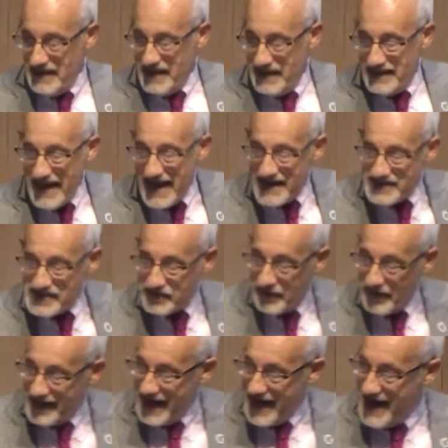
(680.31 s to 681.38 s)
That's
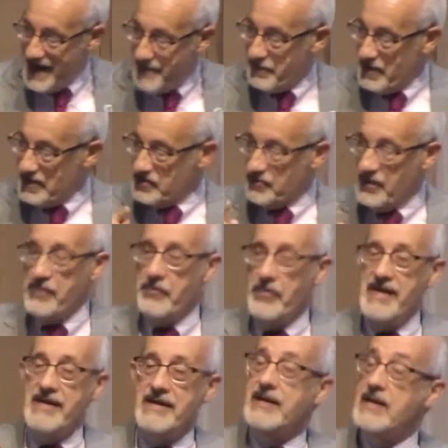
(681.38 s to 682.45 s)
what happens when
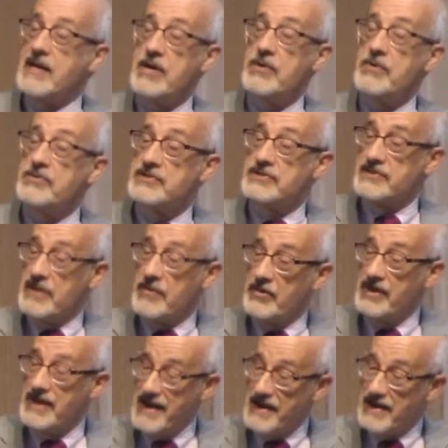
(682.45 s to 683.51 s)
we accuse someone
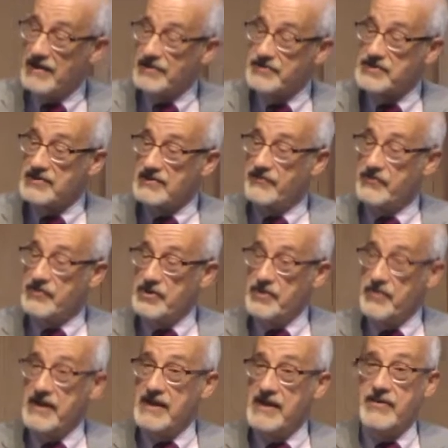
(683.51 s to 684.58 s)
else of
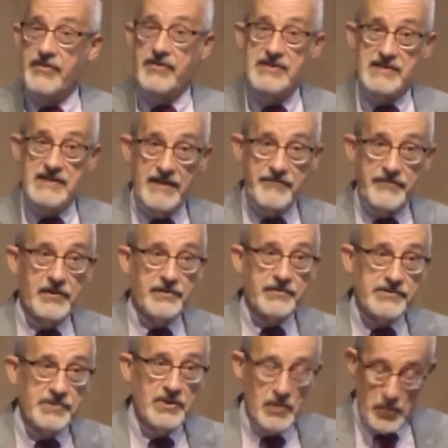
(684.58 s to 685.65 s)
doing the
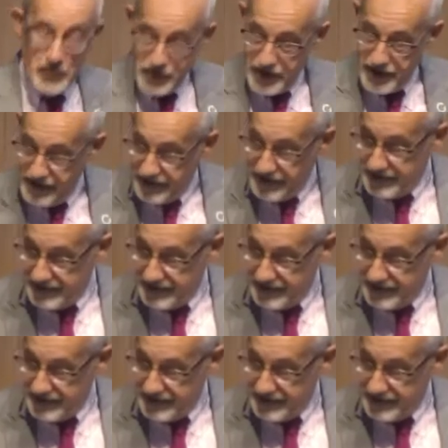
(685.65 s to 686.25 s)
devil's work.